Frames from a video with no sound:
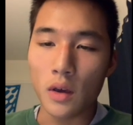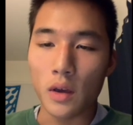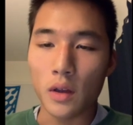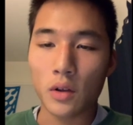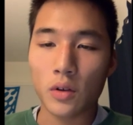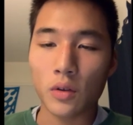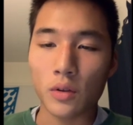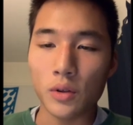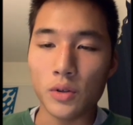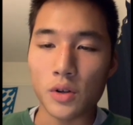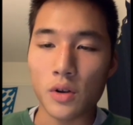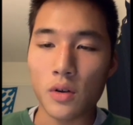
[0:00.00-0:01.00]
In
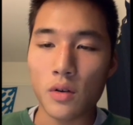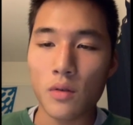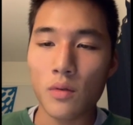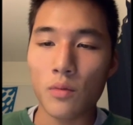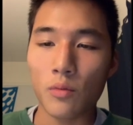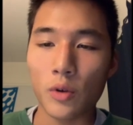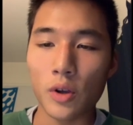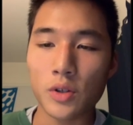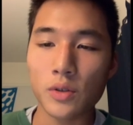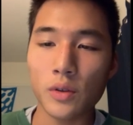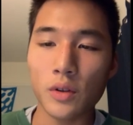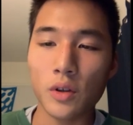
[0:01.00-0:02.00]
conclusion,
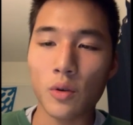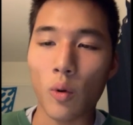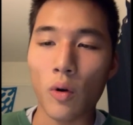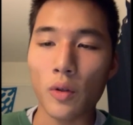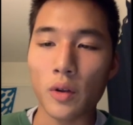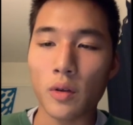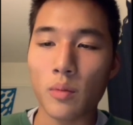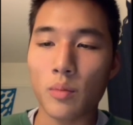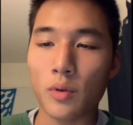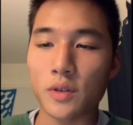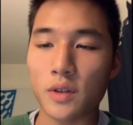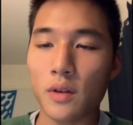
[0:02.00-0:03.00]
racial inequality
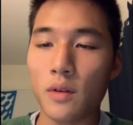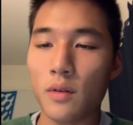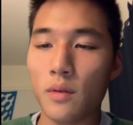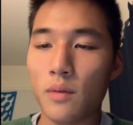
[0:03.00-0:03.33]
present